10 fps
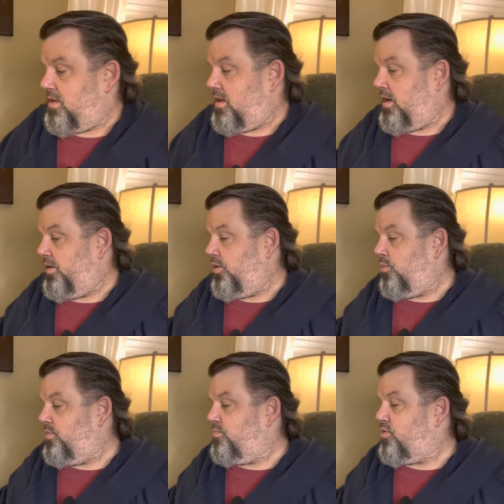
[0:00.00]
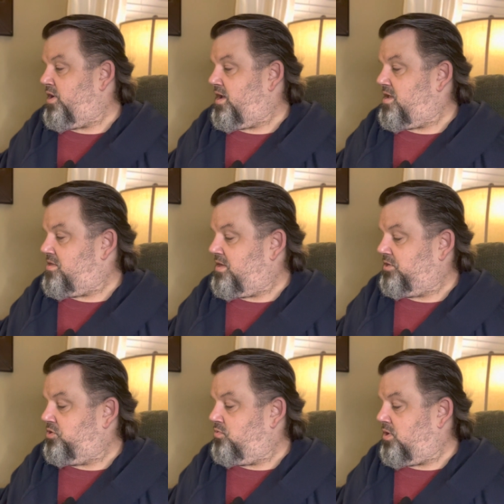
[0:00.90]
I hope and pray
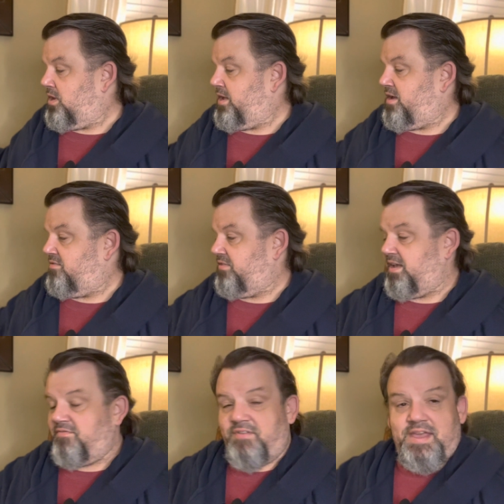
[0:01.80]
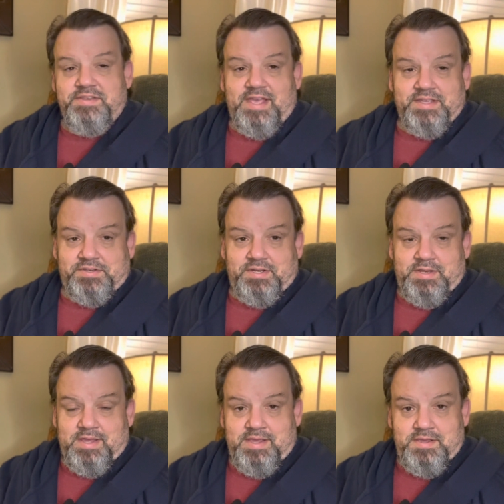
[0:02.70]
that you all have a fantastic
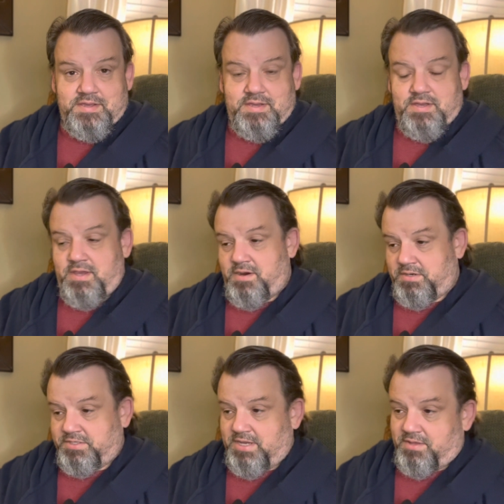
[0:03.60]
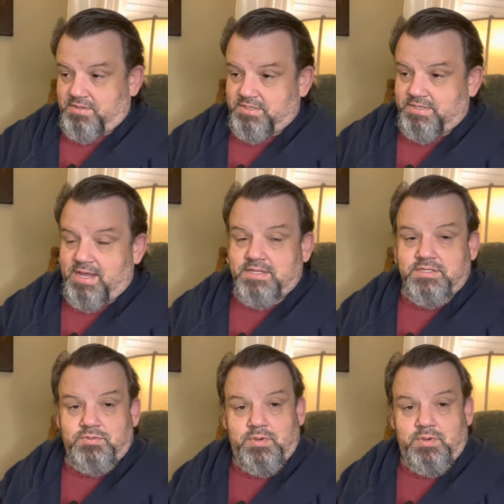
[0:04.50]
day here in Southeast Texas.